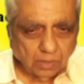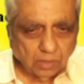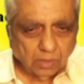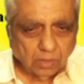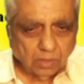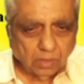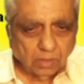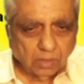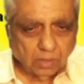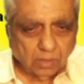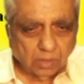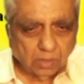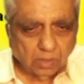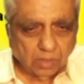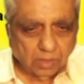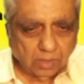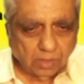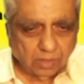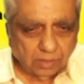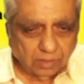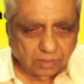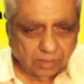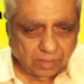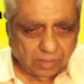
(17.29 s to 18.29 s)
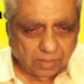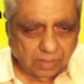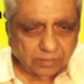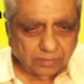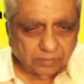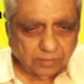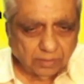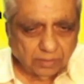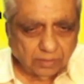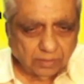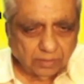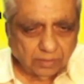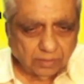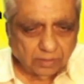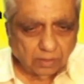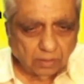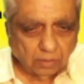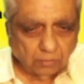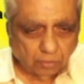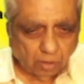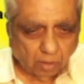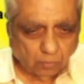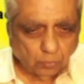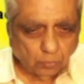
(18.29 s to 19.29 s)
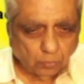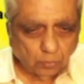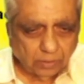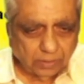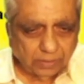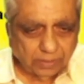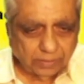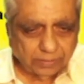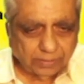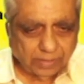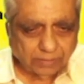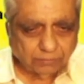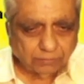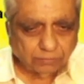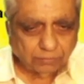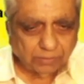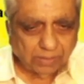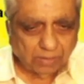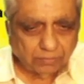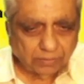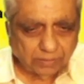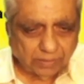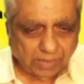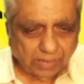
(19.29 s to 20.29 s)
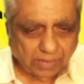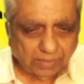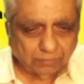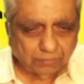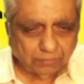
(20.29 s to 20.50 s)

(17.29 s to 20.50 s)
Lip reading: learned the formulae that we have derived.